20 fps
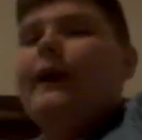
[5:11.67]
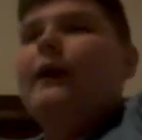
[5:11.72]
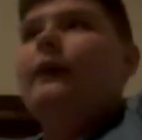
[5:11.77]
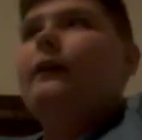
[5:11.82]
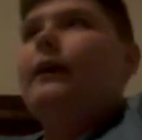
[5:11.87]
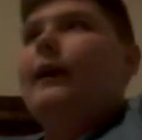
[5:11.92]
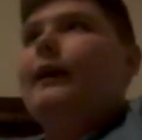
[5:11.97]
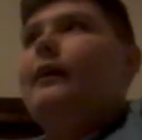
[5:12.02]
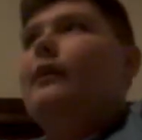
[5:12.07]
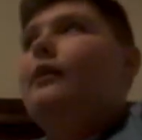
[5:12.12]
that.
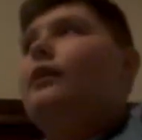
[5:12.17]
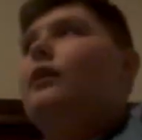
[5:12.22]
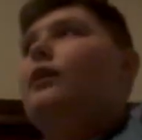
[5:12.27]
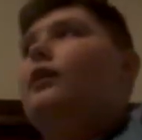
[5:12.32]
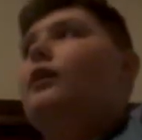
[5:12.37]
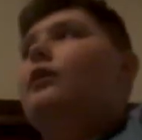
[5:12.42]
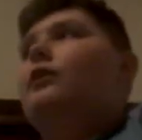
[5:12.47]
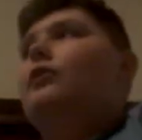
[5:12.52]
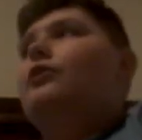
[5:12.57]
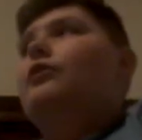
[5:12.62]
Like,
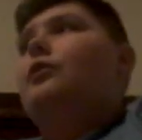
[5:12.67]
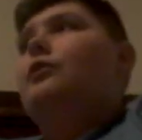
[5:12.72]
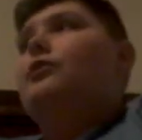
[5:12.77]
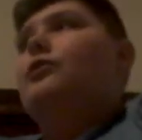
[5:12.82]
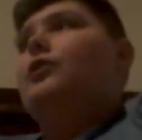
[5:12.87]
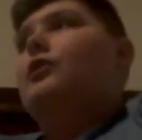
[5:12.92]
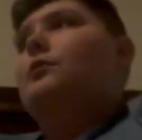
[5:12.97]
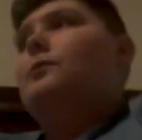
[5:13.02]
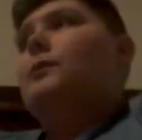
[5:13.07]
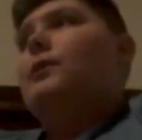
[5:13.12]
there's
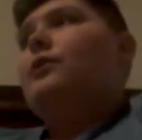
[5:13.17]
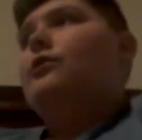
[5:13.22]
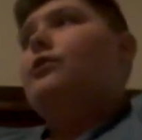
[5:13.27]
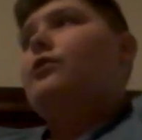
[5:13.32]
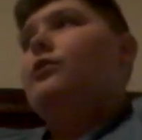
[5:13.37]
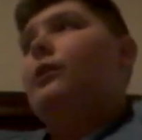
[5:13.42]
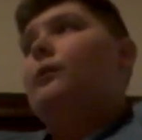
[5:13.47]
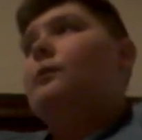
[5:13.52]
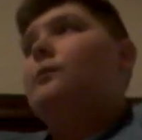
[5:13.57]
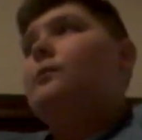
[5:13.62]
always going to be
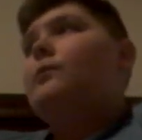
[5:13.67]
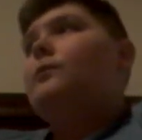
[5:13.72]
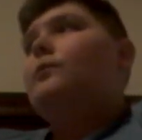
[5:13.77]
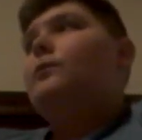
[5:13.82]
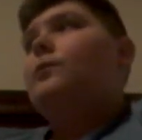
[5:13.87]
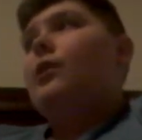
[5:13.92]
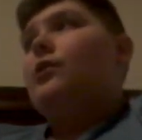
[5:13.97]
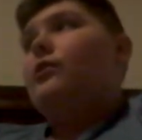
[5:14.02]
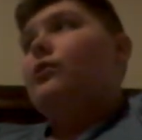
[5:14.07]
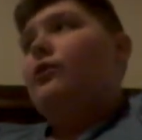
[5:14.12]
some
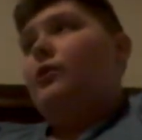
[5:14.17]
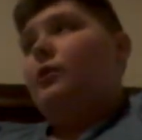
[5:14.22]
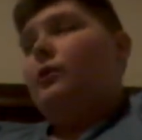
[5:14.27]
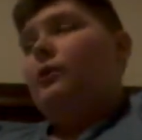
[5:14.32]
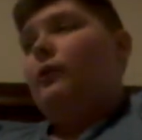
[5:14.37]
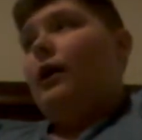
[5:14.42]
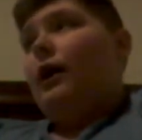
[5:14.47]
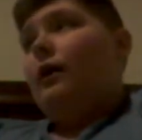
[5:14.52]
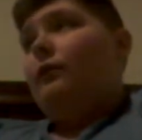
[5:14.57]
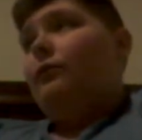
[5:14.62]
residue
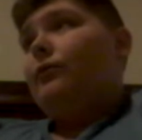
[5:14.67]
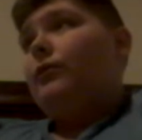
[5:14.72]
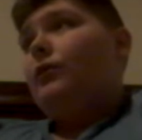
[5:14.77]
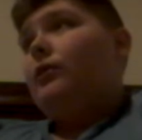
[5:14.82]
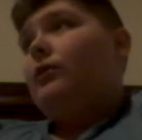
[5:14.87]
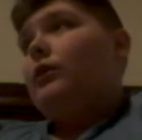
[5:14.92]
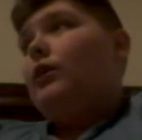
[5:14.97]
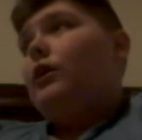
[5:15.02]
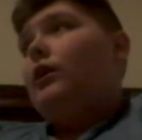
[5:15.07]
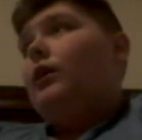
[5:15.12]
left
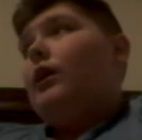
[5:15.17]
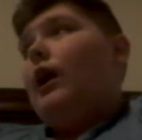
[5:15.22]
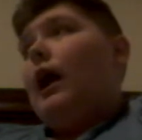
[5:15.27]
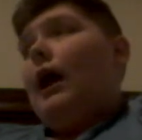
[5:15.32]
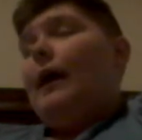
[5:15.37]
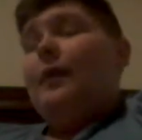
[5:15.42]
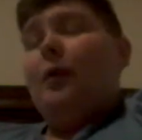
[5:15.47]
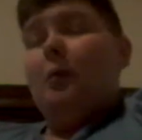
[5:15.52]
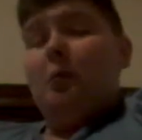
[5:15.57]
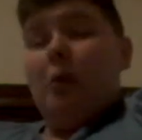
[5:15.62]

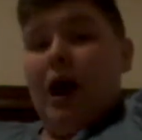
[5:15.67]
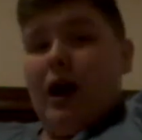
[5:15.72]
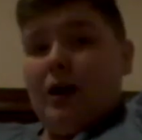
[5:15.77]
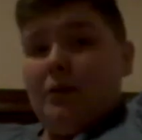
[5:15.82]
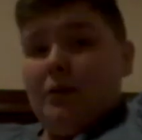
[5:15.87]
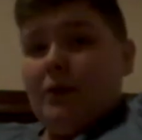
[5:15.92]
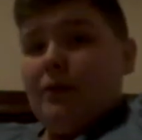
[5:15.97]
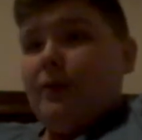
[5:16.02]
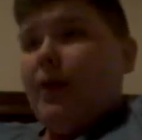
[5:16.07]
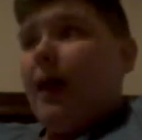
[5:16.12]
at the
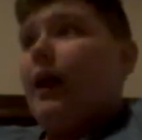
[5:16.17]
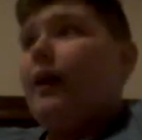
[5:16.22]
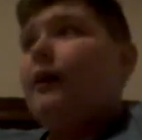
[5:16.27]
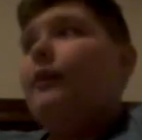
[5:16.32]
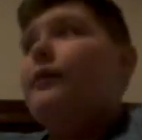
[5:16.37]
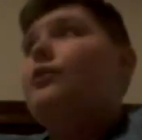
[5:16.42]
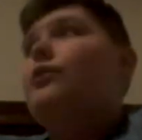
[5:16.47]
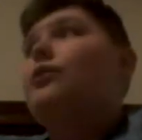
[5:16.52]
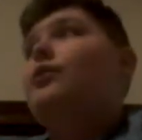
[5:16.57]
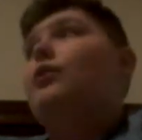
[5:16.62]
bottom of
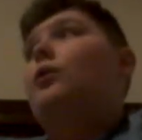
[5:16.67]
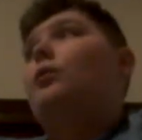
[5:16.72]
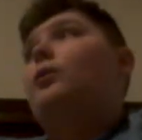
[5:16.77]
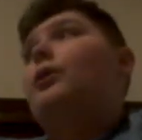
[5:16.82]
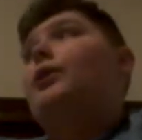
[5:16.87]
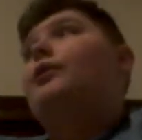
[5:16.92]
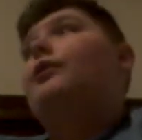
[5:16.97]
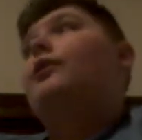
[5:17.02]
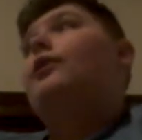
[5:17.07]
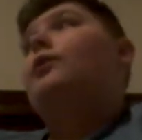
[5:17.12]
that. So
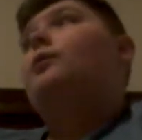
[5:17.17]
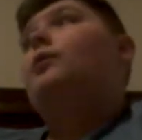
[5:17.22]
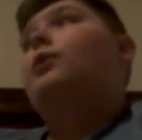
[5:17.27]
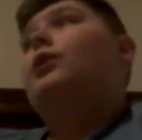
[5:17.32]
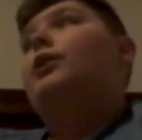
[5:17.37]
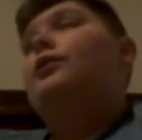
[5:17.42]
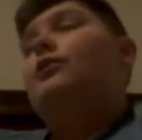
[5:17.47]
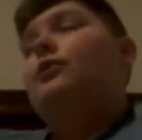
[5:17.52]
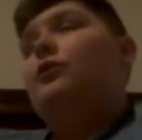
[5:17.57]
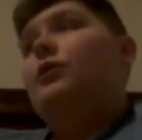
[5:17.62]
what you're going to
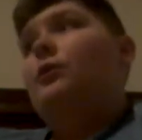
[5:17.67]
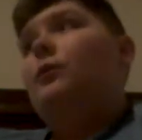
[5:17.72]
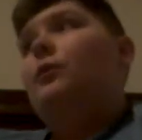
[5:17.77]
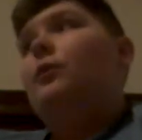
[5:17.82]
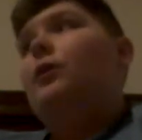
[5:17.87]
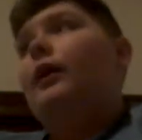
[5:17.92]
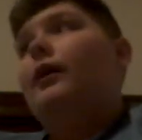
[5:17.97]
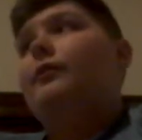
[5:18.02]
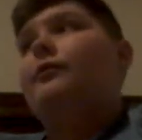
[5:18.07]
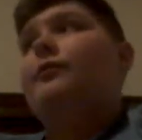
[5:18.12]
want to do
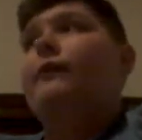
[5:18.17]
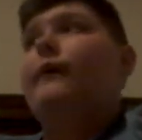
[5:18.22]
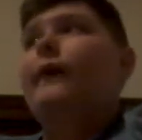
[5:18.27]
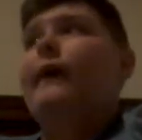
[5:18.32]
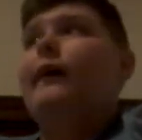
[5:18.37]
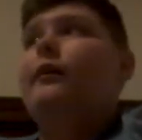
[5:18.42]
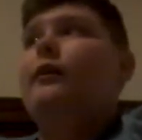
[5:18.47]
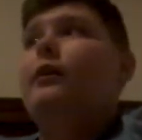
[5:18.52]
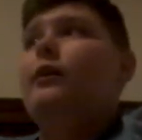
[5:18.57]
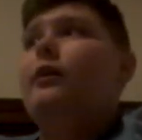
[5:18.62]
after
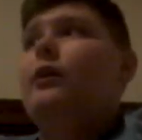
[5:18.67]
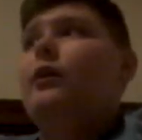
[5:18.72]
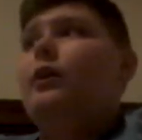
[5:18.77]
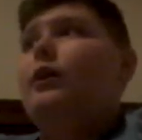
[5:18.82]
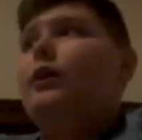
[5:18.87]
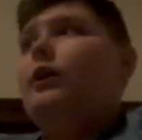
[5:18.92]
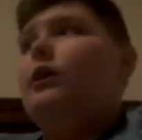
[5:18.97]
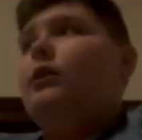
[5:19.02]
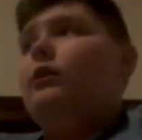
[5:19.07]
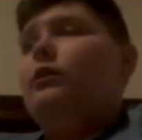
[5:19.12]
that
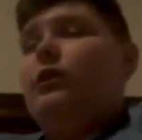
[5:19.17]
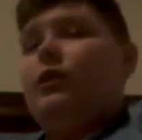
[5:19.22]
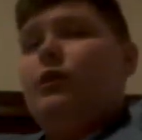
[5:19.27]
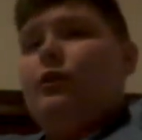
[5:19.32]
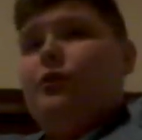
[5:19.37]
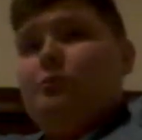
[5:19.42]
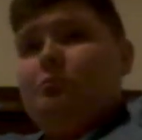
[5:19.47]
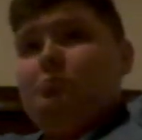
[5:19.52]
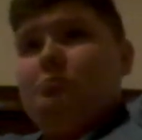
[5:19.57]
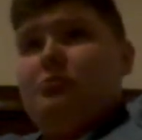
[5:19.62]

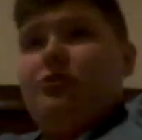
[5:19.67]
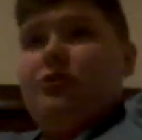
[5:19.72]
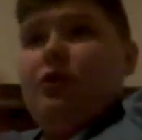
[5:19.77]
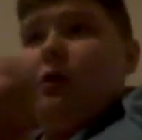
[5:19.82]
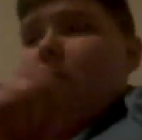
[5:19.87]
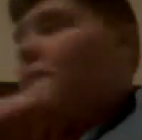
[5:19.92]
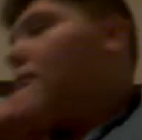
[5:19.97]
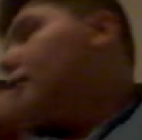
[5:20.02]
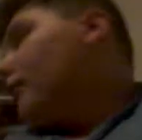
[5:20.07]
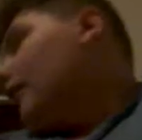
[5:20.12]
is dump